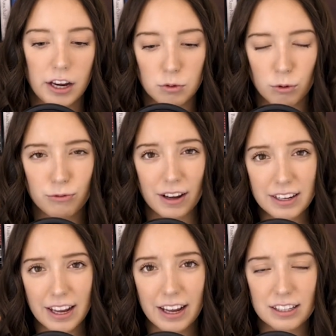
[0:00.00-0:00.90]
annual
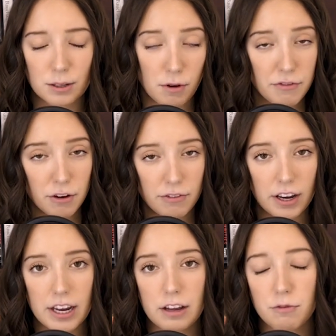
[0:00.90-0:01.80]
funding, some of their
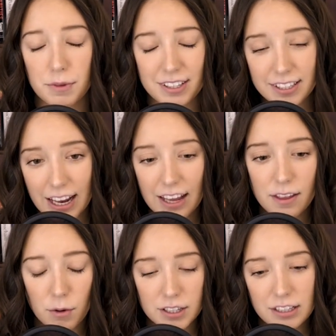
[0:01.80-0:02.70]
funding from the state,
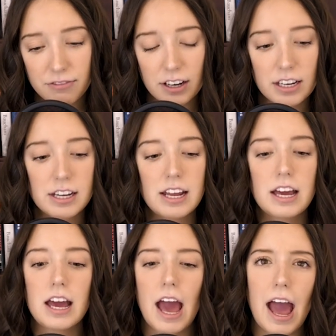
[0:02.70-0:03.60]
they were defunded.
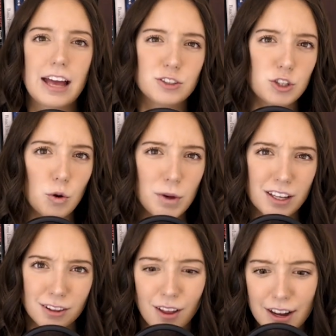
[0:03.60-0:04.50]
And so we
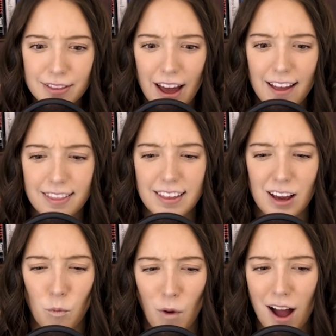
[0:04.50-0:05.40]
can look at that and
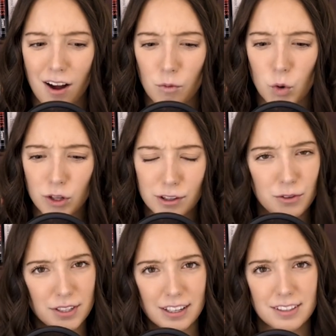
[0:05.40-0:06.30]
think, wow, we're
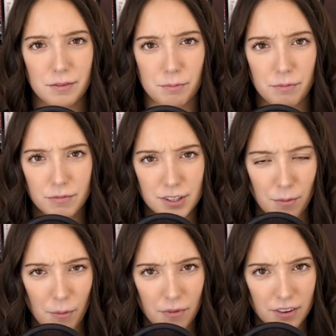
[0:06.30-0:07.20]
losing some
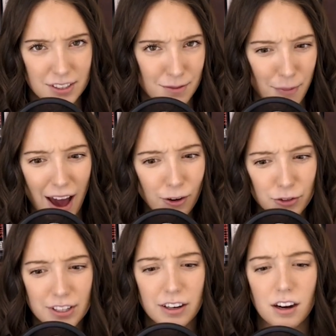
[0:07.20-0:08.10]

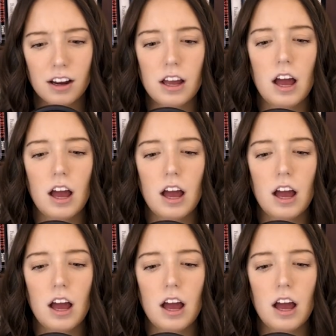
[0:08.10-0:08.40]
battles here.